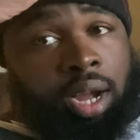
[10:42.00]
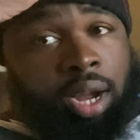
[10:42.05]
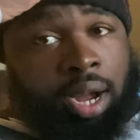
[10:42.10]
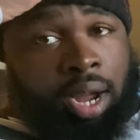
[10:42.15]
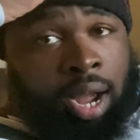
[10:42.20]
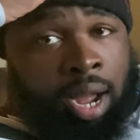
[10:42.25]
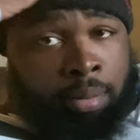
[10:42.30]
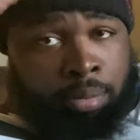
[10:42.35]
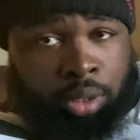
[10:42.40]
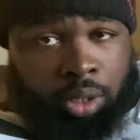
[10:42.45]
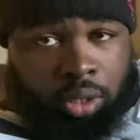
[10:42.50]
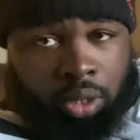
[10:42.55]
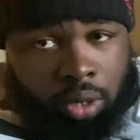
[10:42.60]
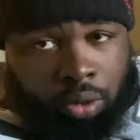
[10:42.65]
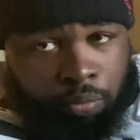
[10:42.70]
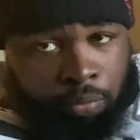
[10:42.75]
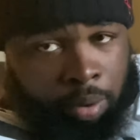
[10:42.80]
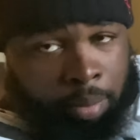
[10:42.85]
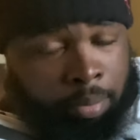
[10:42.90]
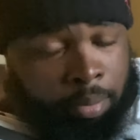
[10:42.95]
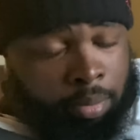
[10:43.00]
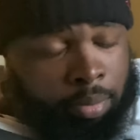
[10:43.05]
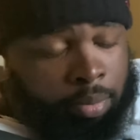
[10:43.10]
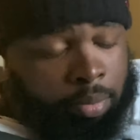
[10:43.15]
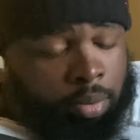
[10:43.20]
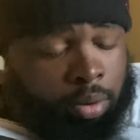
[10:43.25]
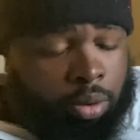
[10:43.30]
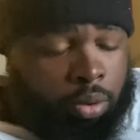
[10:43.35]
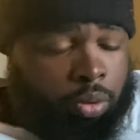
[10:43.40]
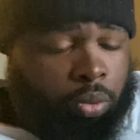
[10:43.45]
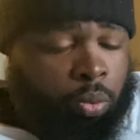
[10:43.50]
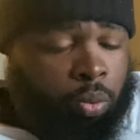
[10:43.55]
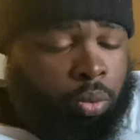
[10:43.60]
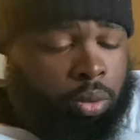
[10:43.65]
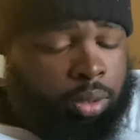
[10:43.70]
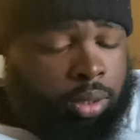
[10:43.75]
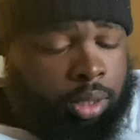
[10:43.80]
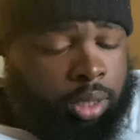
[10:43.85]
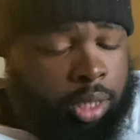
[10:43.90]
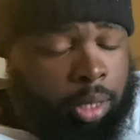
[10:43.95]
I'm just going to
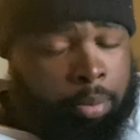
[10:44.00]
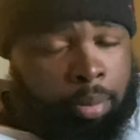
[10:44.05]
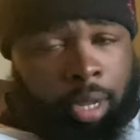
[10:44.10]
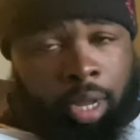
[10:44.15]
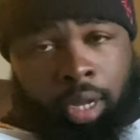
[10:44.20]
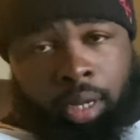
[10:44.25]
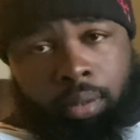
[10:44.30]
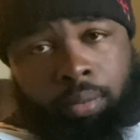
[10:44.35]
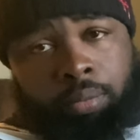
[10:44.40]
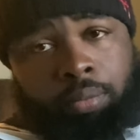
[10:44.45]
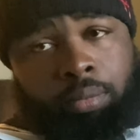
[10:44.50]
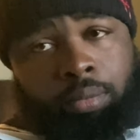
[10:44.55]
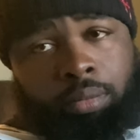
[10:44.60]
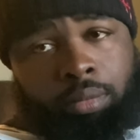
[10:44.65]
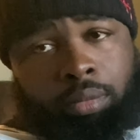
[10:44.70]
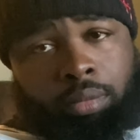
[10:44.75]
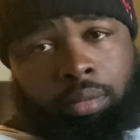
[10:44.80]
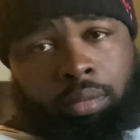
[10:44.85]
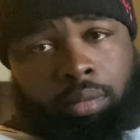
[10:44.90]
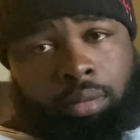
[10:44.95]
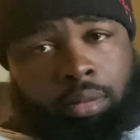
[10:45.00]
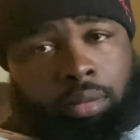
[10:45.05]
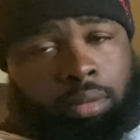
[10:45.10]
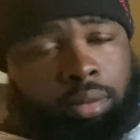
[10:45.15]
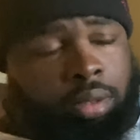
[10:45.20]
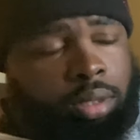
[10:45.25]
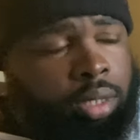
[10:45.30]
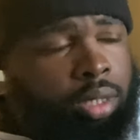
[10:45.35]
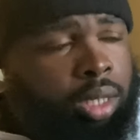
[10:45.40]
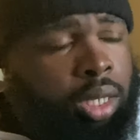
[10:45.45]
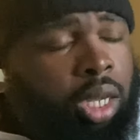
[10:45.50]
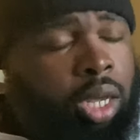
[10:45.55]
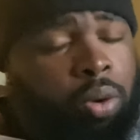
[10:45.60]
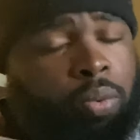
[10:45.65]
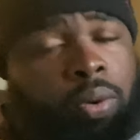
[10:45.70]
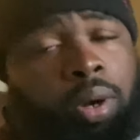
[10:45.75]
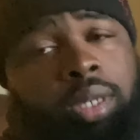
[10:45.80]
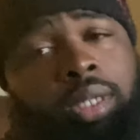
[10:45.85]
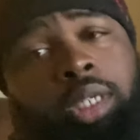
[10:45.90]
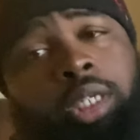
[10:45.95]
sit back and
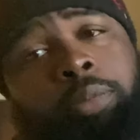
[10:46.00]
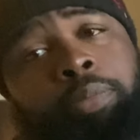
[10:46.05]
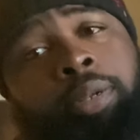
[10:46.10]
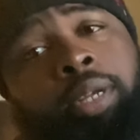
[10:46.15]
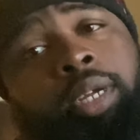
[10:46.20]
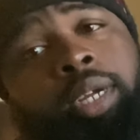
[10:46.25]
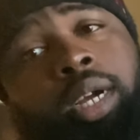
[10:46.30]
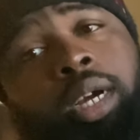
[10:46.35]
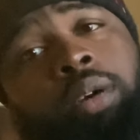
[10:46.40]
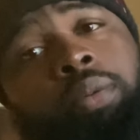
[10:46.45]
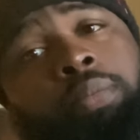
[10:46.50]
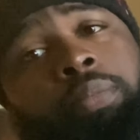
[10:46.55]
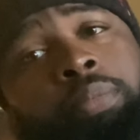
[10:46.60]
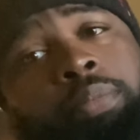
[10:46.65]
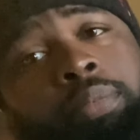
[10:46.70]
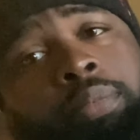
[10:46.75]
watch this play out.